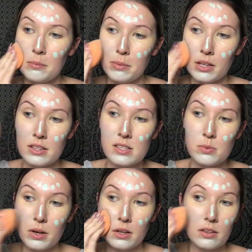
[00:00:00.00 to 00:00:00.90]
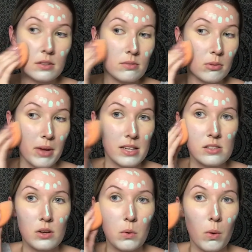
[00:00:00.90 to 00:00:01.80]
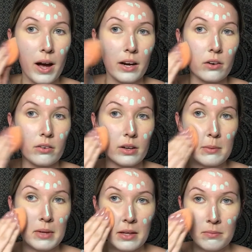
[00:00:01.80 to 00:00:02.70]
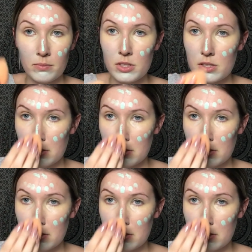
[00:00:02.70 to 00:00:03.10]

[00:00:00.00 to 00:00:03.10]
but this one remains quite creamy, which is